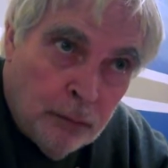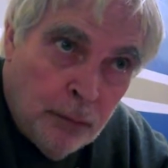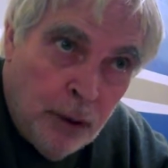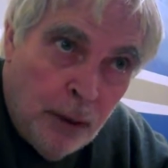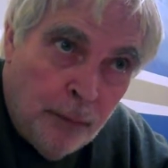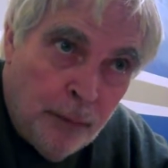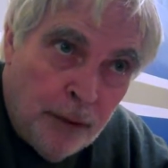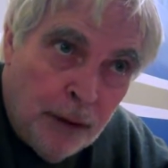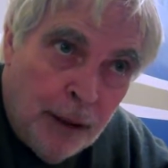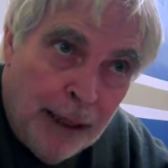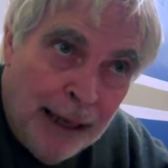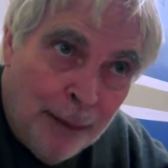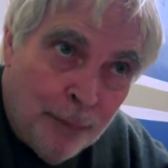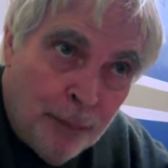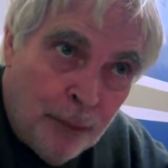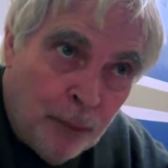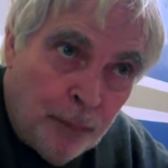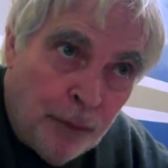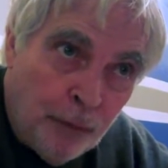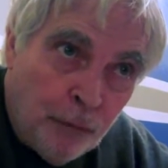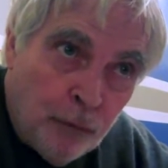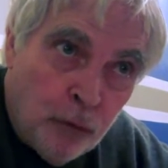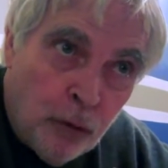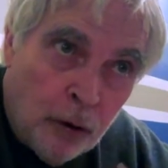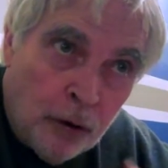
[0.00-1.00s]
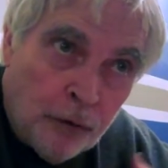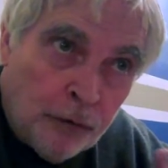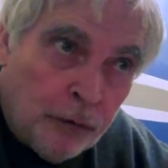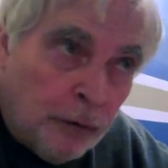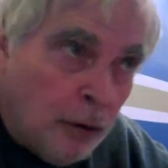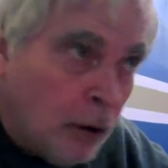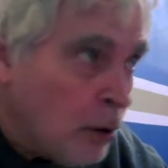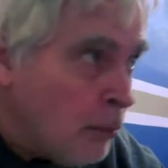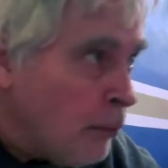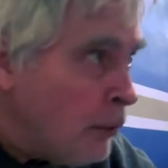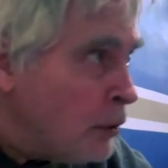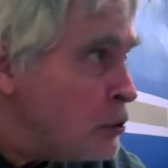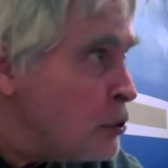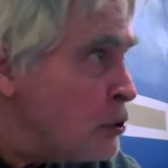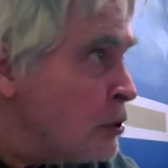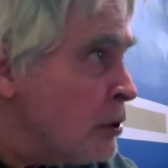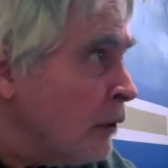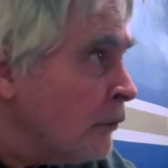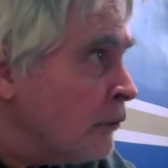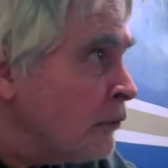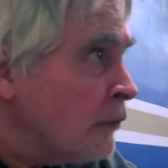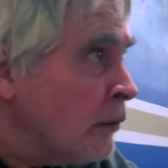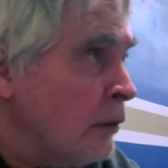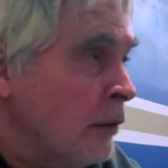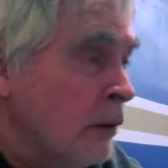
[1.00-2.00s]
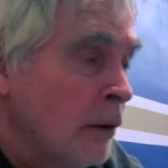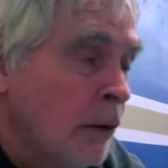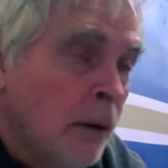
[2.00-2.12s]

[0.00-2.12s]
Maybe it happened before I started my shift.